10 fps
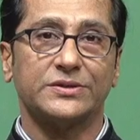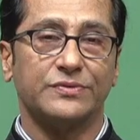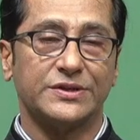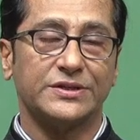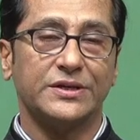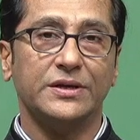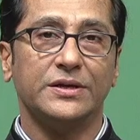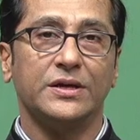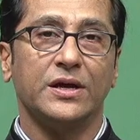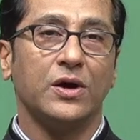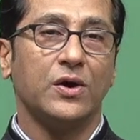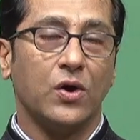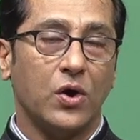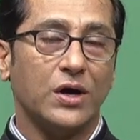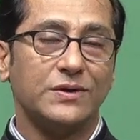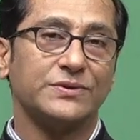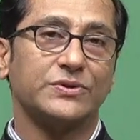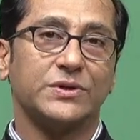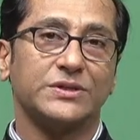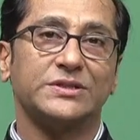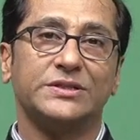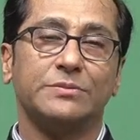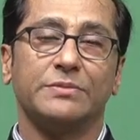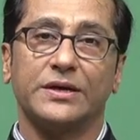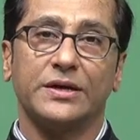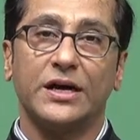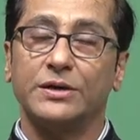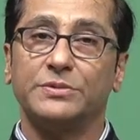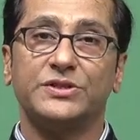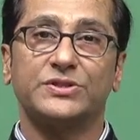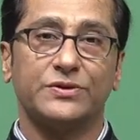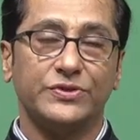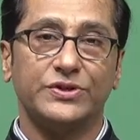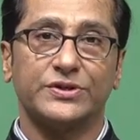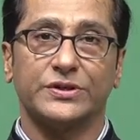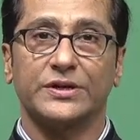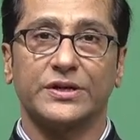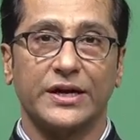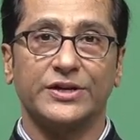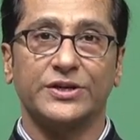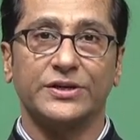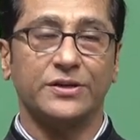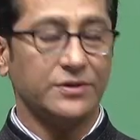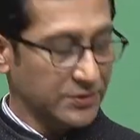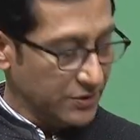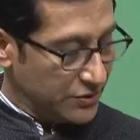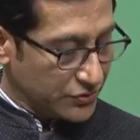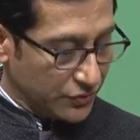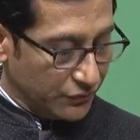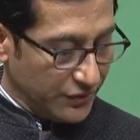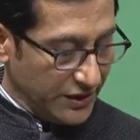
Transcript: days we say all viscosity may not be sufficient criteria so